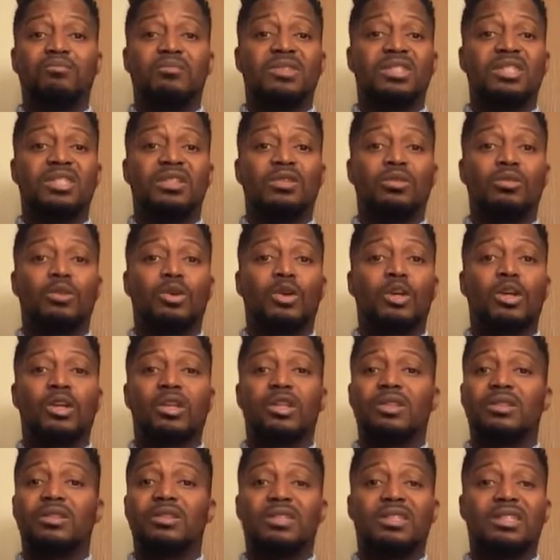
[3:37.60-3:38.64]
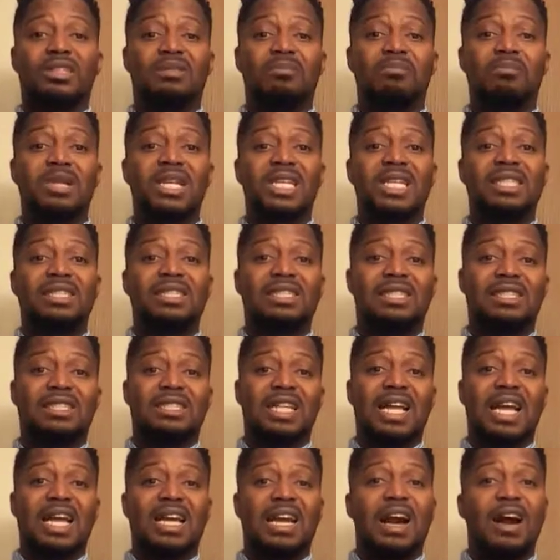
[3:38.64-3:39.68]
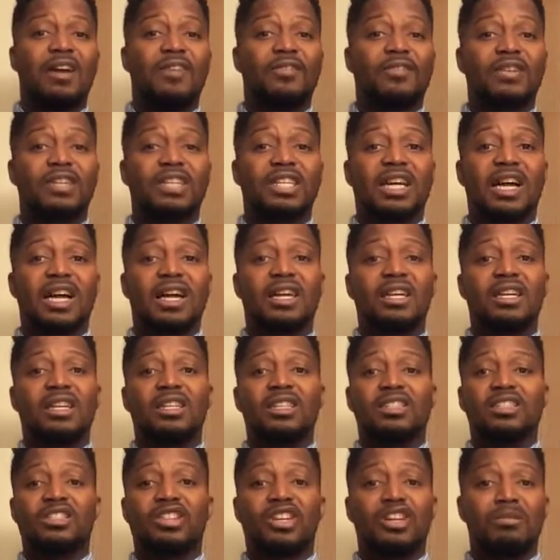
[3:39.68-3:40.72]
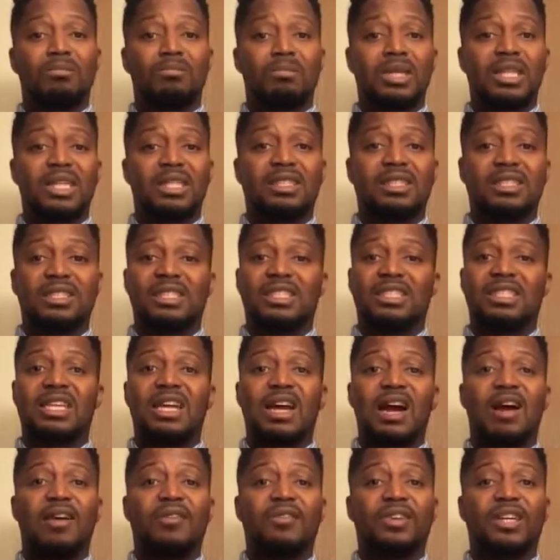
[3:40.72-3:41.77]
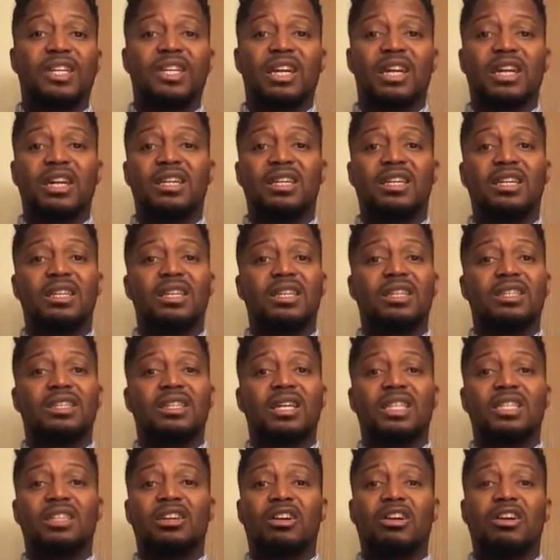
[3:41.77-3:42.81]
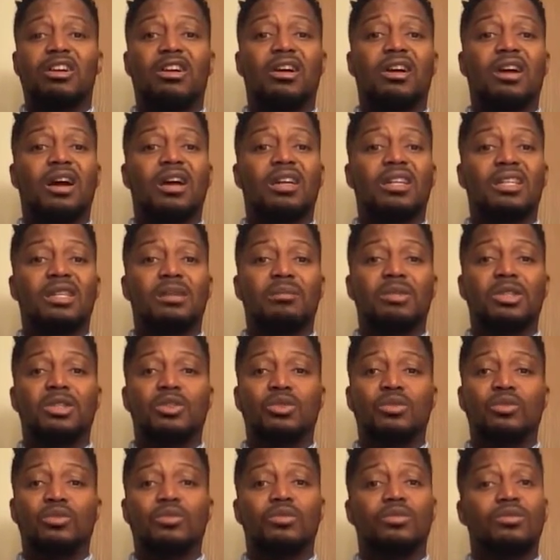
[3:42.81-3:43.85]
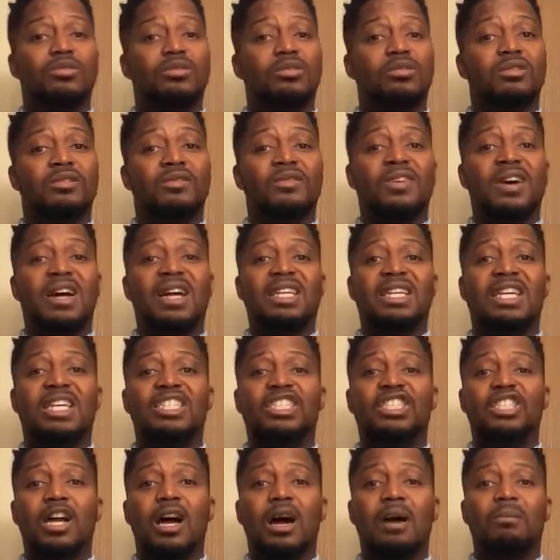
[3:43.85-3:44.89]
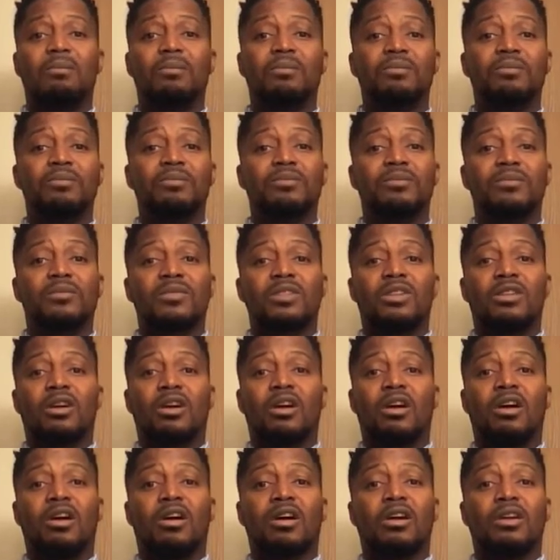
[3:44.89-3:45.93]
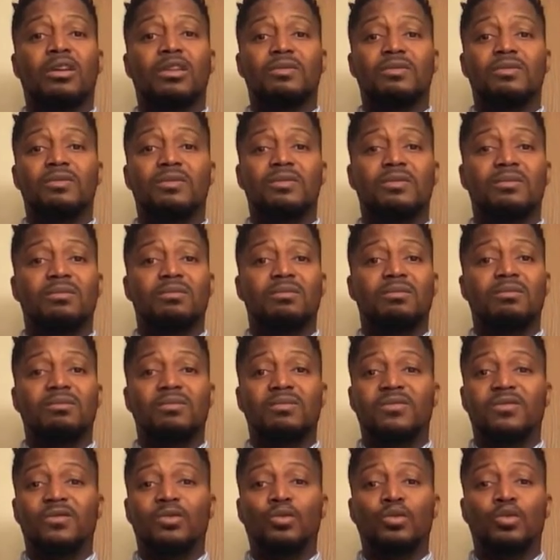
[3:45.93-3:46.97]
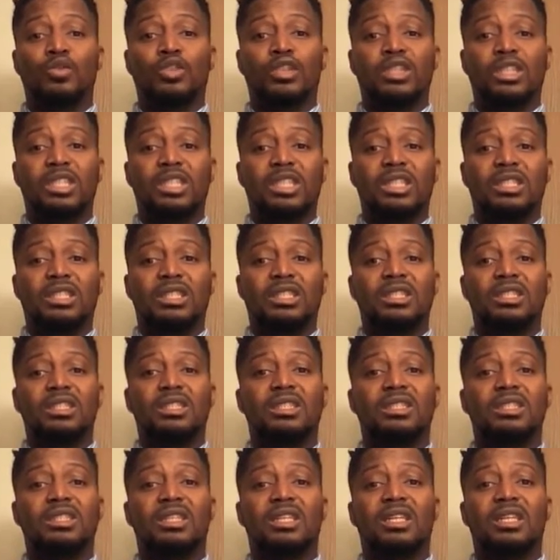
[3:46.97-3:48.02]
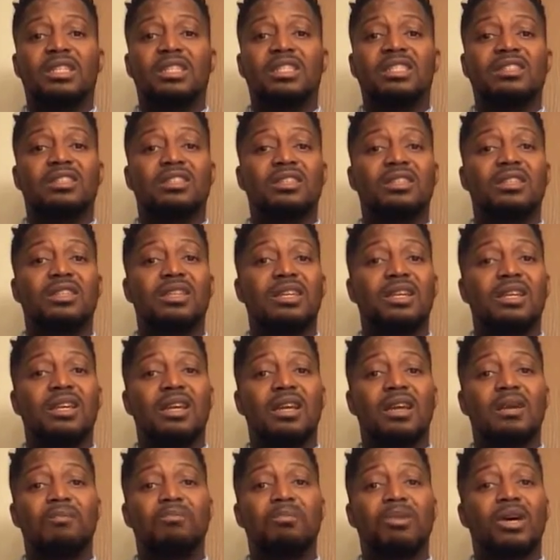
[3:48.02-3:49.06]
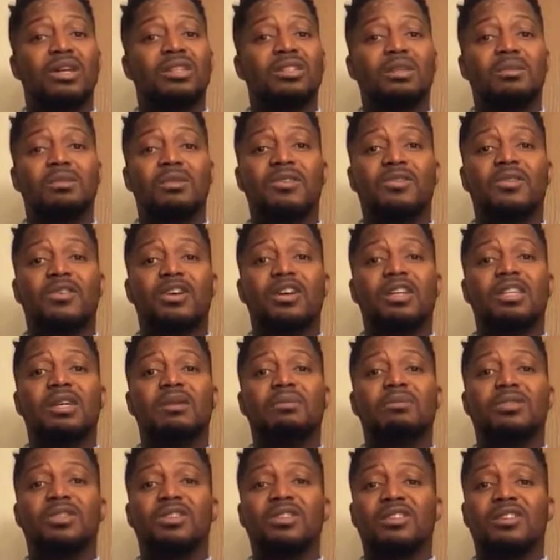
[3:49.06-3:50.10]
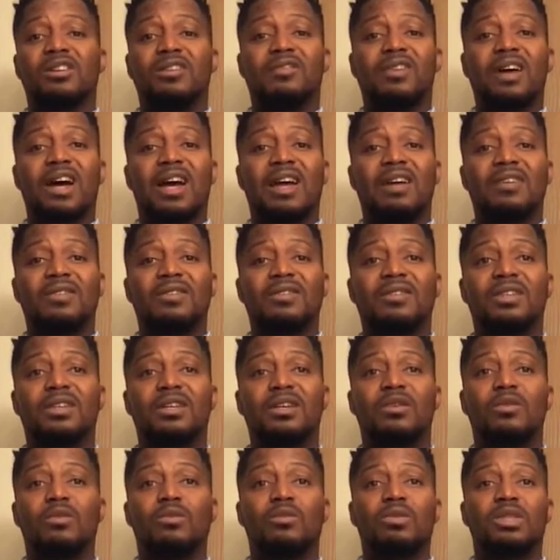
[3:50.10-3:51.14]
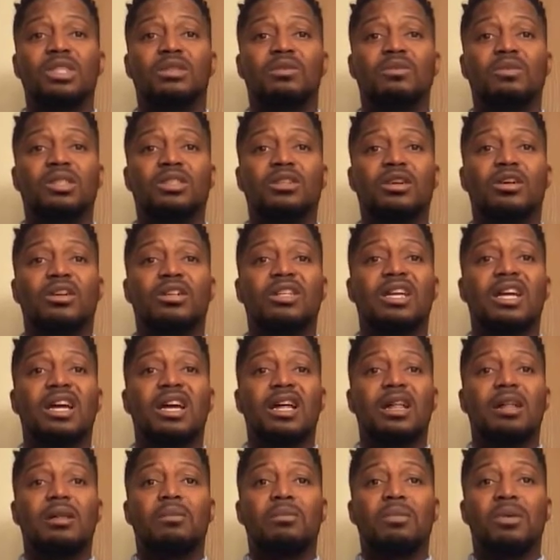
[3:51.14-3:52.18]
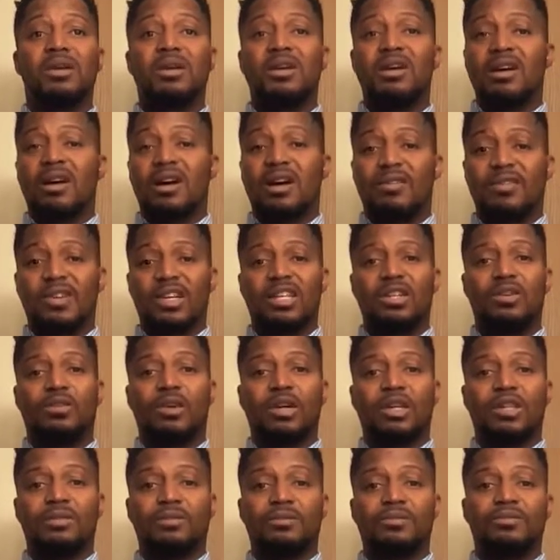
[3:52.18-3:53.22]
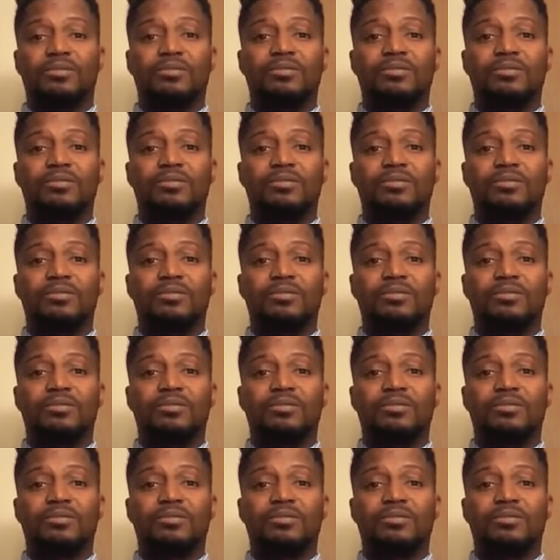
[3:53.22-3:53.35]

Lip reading: in the world, in places like Africa, certain places in Africa that are unable to find a job or food to eat. It is impossible for them to survive without the help of anyone.